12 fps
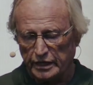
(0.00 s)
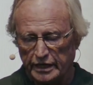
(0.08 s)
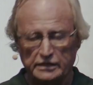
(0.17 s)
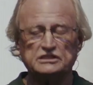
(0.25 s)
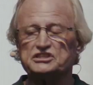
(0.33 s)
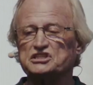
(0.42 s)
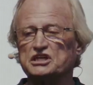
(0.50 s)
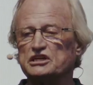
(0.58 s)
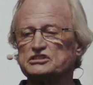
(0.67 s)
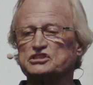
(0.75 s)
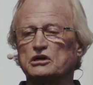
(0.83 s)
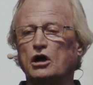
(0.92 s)
And he
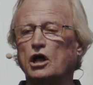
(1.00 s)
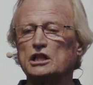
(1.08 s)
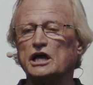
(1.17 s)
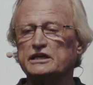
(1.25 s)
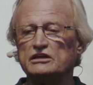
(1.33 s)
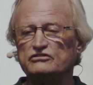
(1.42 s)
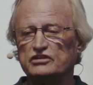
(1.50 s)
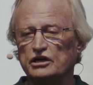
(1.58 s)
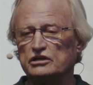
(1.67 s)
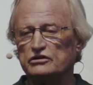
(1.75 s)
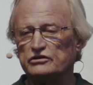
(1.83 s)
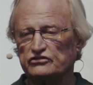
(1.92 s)
says, all I can tell
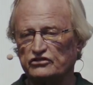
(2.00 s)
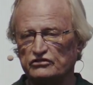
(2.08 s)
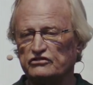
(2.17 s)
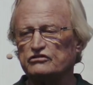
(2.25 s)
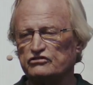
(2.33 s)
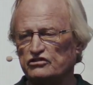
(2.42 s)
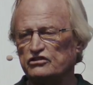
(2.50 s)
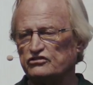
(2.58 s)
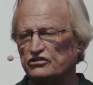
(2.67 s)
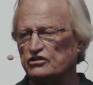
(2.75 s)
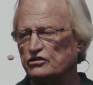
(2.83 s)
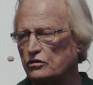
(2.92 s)
you is until she's
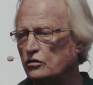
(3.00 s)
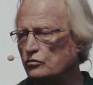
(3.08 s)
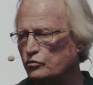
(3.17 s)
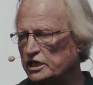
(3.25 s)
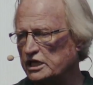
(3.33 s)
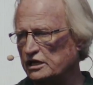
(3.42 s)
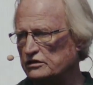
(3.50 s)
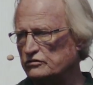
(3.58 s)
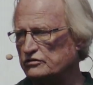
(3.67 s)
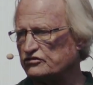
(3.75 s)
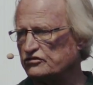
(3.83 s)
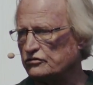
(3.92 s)
1 year old, we can't do
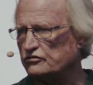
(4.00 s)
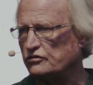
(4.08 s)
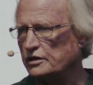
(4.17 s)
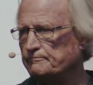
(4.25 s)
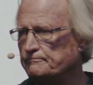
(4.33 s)
the surgery.